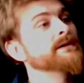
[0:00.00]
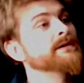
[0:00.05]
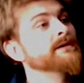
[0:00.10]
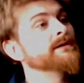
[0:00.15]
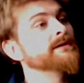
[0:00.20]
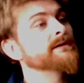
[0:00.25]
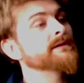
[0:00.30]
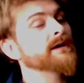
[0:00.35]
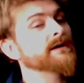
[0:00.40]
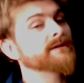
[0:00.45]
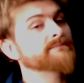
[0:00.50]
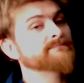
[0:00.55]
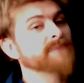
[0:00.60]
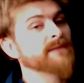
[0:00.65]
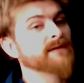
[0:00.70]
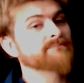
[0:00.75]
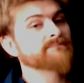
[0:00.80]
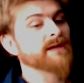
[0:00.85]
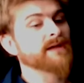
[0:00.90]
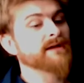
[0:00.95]

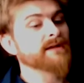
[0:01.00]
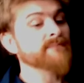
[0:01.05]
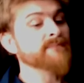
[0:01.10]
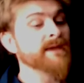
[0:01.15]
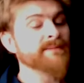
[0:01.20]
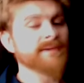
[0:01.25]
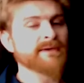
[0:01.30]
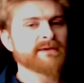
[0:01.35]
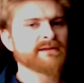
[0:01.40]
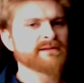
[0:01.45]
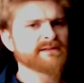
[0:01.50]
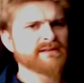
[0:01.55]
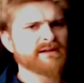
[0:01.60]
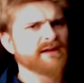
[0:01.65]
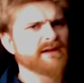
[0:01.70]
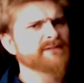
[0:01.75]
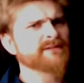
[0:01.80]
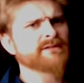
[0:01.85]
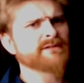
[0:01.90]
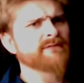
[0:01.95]
maybe because
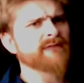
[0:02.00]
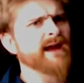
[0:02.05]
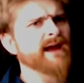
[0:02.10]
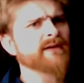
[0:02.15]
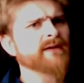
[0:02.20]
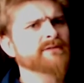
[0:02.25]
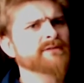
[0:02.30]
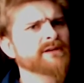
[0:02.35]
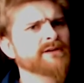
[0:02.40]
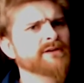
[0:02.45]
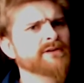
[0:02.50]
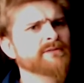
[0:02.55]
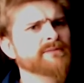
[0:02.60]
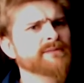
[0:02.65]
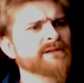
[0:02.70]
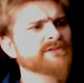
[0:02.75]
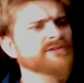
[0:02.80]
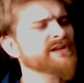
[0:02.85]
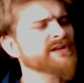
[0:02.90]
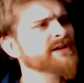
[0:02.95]
they're underground, it could
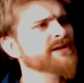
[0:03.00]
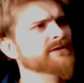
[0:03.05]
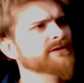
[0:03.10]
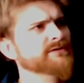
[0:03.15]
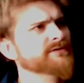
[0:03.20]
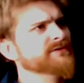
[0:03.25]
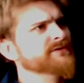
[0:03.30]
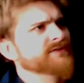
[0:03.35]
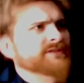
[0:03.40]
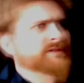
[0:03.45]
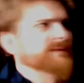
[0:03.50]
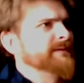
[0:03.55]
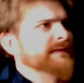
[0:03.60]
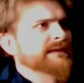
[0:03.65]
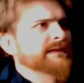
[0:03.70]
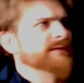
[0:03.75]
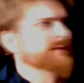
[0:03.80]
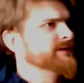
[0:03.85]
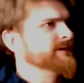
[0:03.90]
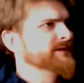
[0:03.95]
be geodes or something
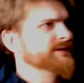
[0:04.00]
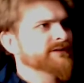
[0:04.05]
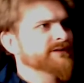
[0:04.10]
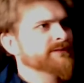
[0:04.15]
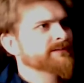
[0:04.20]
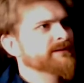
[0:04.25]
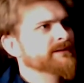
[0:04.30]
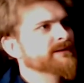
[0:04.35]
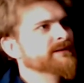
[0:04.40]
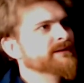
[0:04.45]
they worship.